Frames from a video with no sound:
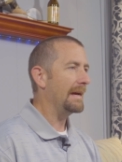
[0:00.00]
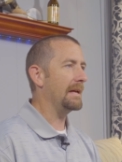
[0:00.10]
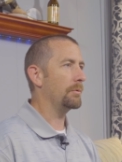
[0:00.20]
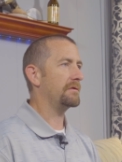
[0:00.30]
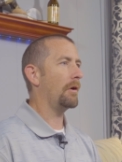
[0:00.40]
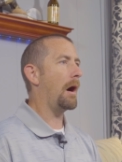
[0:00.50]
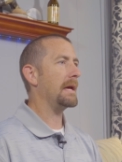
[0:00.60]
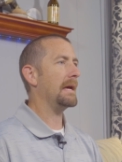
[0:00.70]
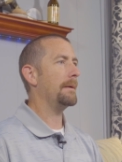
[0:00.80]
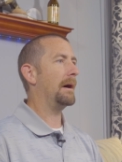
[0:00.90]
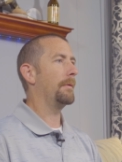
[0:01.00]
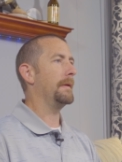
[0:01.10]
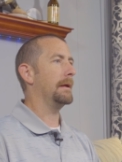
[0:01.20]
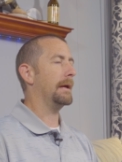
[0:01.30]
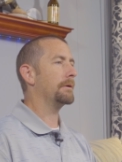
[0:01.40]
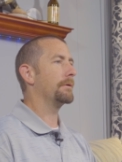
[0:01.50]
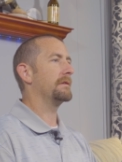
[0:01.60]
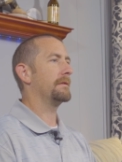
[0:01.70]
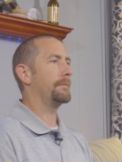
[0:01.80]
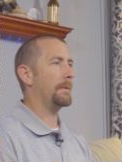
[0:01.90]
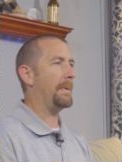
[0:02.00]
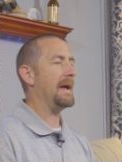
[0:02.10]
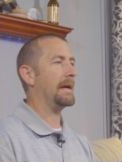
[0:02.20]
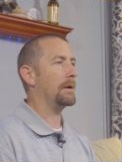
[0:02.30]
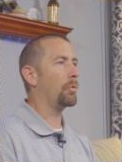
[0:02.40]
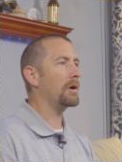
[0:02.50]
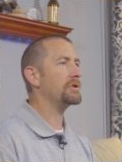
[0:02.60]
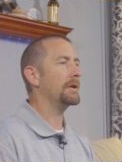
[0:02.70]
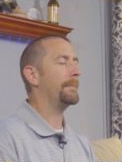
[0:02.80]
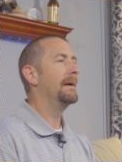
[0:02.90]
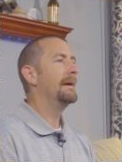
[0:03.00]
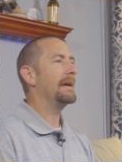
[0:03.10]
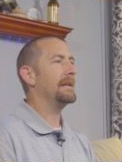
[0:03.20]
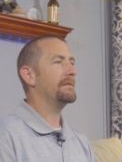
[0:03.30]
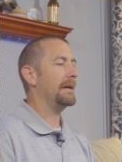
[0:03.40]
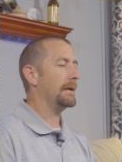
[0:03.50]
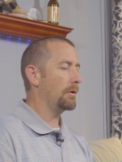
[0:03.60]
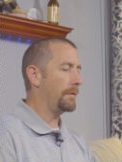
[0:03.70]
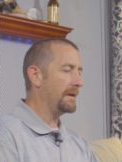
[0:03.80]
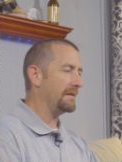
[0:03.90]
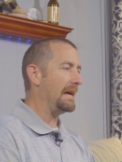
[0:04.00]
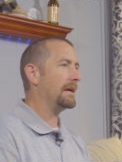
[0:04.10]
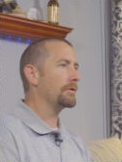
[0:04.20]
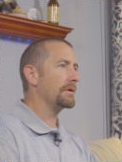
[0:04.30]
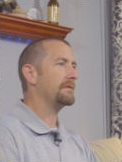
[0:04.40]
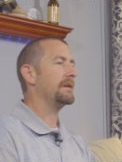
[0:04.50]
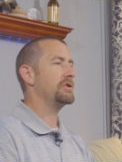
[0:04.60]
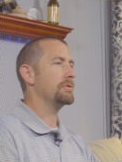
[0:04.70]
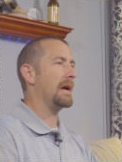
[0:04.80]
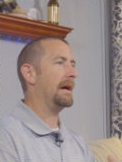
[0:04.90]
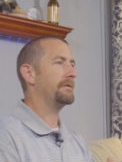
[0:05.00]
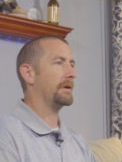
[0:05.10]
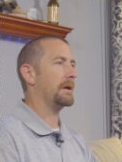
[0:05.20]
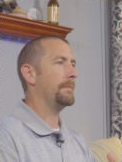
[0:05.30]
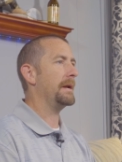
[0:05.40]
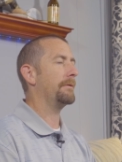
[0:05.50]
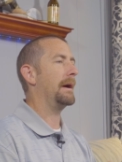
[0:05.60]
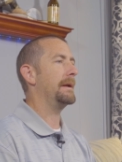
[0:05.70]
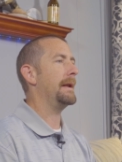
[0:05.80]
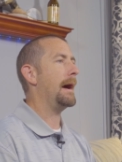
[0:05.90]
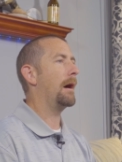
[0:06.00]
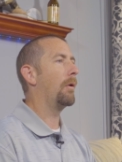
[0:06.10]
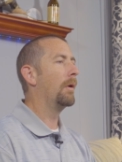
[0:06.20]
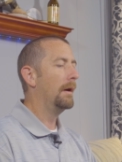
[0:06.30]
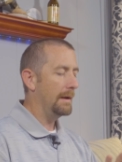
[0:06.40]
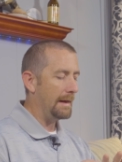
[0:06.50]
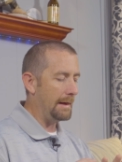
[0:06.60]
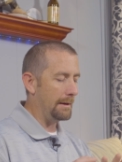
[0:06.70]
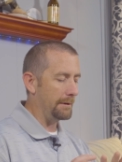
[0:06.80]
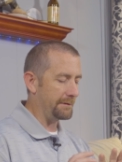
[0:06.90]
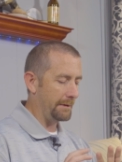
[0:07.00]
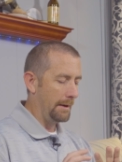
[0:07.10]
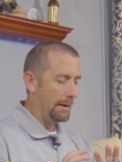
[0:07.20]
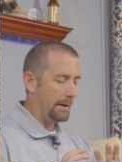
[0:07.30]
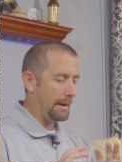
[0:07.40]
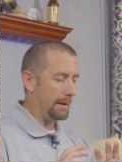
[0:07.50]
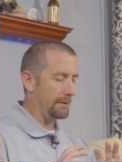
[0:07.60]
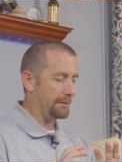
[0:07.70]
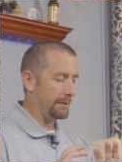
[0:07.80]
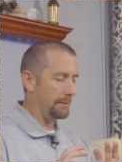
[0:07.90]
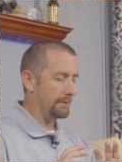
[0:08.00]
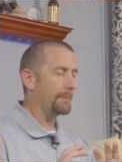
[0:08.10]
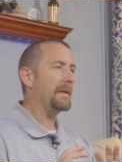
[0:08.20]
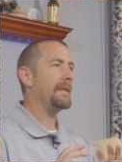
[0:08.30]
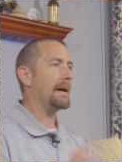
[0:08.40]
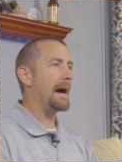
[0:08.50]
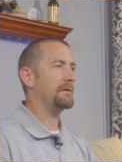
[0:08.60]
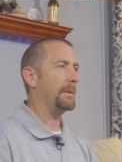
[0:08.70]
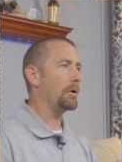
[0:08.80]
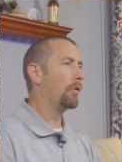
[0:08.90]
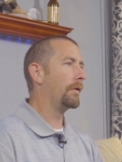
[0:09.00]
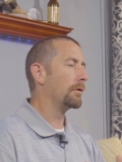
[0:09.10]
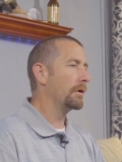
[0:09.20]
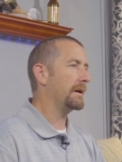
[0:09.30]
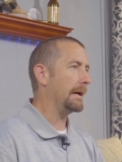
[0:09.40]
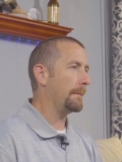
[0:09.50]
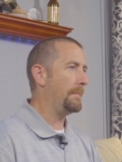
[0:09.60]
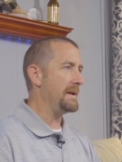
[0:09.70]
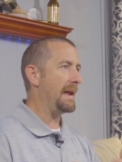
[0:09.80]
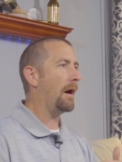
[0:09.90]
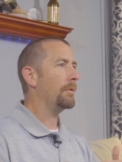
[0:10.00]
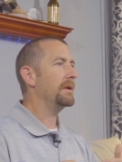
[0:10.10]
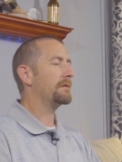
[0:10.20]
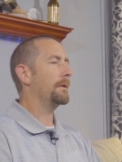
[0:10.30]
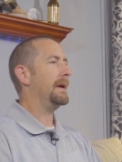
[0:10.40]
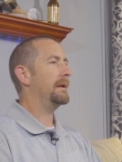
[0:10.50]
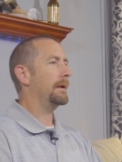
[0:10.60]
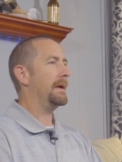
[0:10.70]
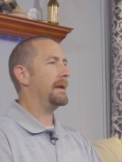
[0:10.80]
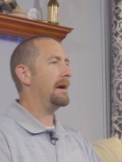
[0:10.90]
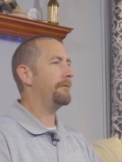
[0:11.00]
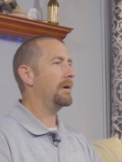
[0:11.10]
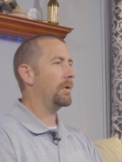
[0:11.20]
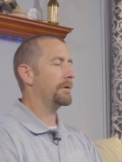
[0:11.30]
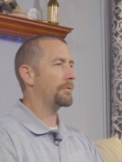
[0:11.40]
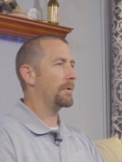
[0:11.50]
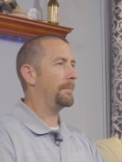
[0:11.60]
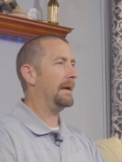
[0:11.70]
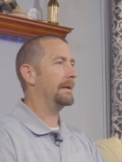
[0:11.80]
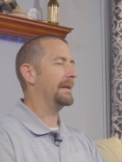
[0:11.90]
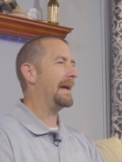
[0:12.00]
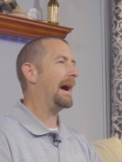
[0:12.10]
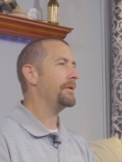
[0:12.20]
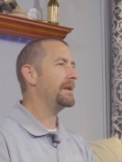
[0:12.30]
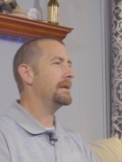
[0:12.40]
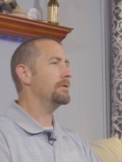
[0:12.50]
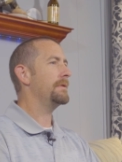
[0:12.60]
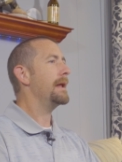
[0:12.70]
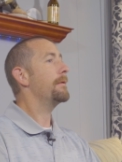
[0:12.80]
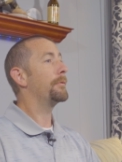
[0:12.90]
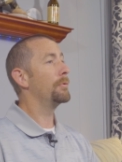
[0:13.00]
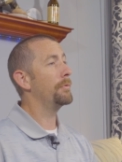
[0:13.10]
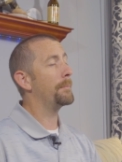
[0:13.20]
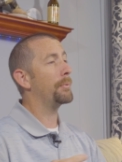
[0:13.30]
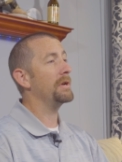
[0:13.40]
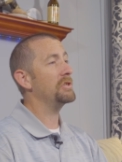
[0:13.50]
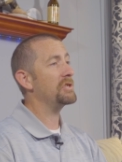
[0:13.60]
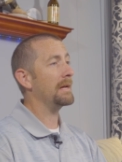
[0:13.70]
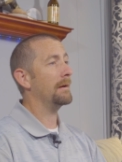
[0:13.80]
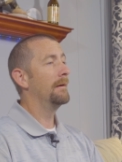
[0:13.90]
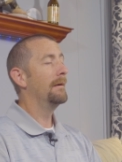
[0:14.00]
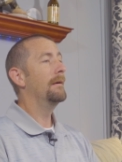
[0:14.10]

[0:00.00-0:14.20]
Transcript: And he was talking about the ignorance of their pagan worship. And he's saying, you know, this ignorance that you guys are committing right now is something that God has been overlooking, but now He's commanding men everywhere to repent. And how did He do that? Through the preaching